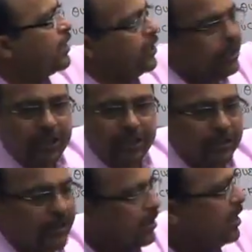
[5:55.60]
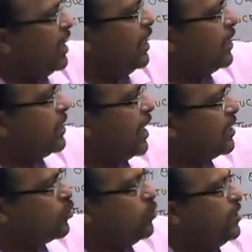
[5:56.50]
condition, it
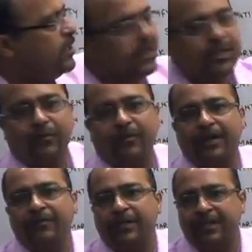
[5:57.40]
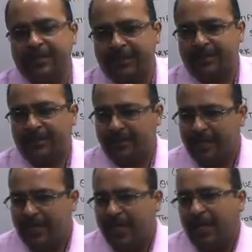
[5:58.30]
has to be justified with reason.
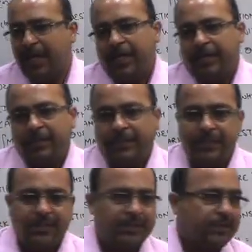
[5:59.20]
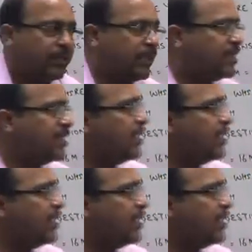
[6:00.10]
This is